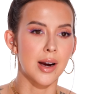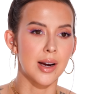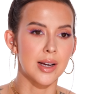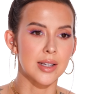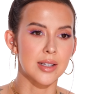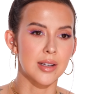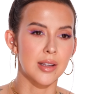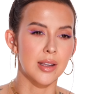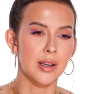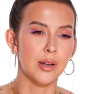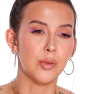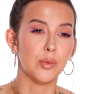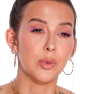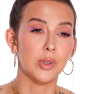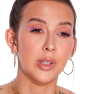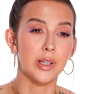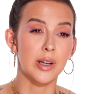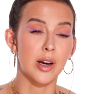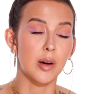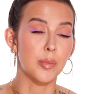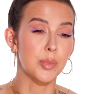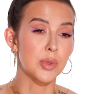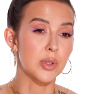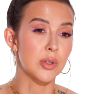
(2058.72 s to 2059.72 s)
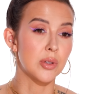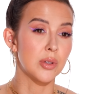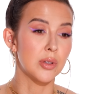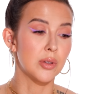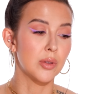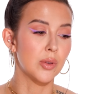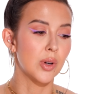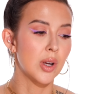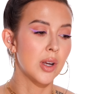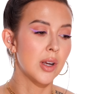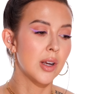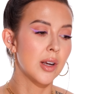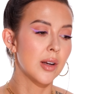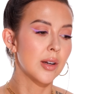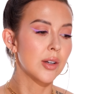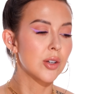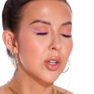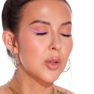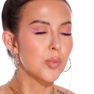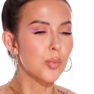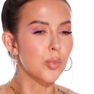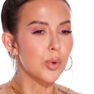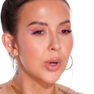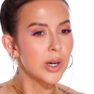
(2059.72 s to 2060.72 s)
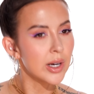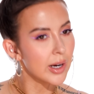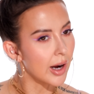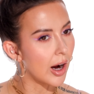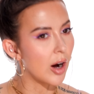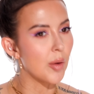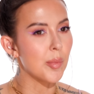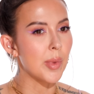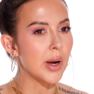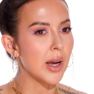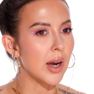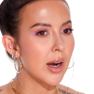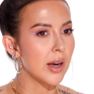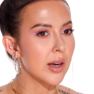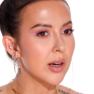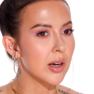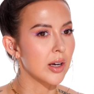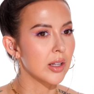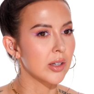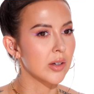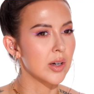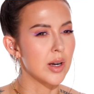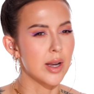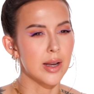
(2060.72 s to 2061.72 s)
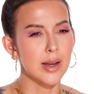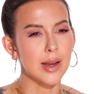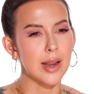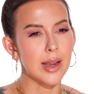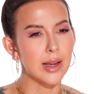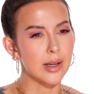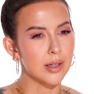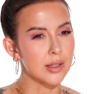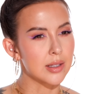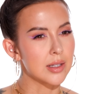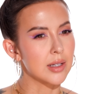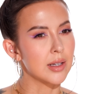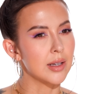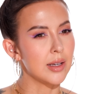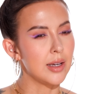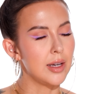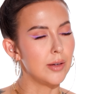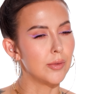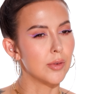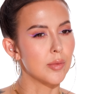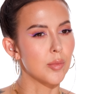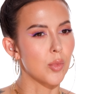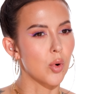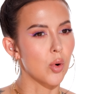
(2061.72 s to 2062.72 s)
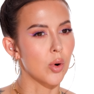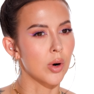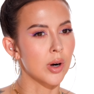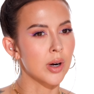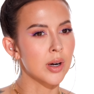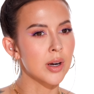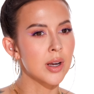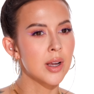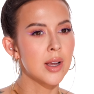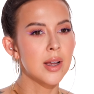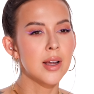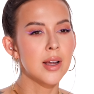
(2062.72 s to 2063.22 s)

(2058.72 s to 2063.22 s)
eyes. I think it really helps to just bring out my eye color and enhance it even more.